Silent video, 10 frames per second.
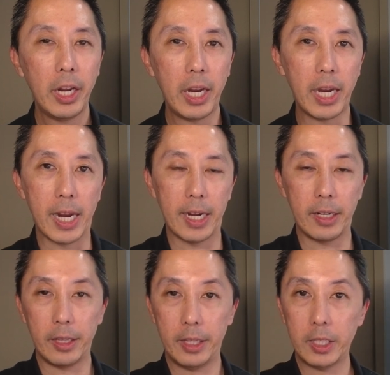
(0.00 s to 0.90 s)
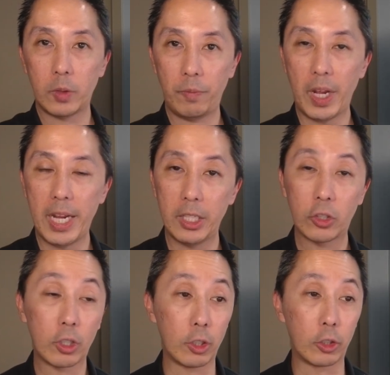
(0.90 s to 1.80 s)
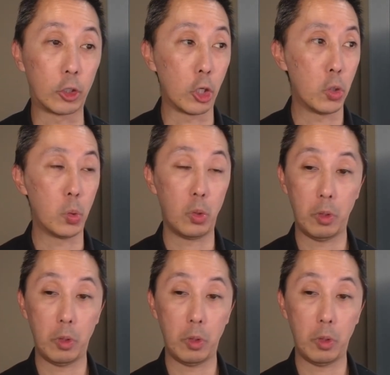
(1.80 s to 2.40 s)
and this phase could go,